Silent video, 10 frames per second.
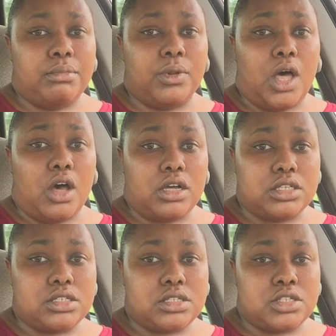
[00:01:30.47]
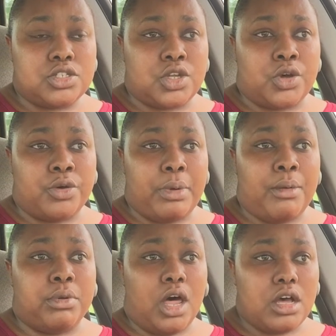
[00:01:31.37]
blogs. So
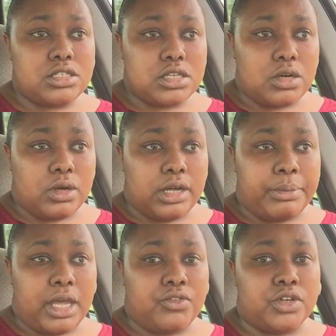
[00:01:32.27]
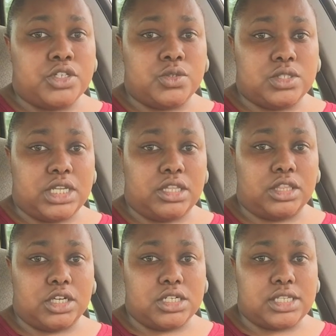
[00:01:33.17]
my blogs go up every Tuesday
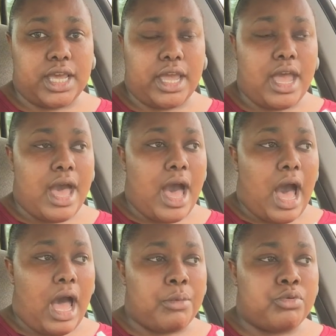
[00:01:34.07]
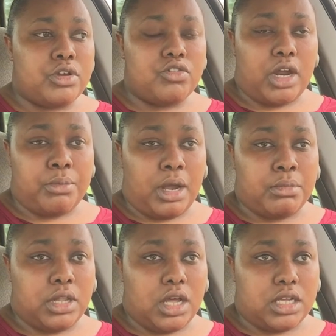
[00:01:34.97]
and Thursday. I pre-write my
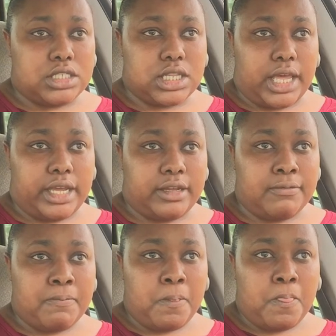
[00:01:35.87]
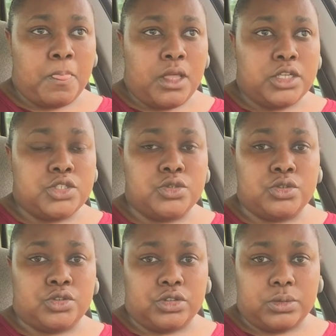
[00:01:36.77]
blogs like
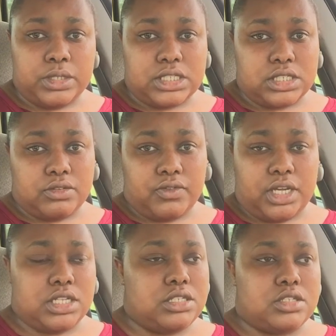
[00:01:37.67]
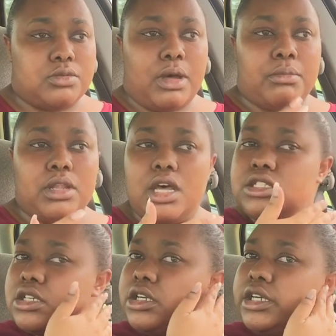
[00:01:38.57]
2 or 3 weeks in advance. So my
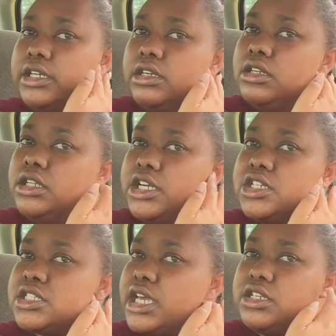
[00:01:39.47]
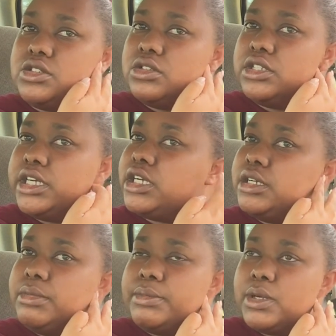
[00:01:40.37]
blogs are good. They're scheduled. They're going
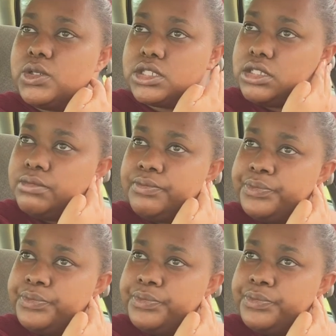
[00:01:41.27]
to be posted.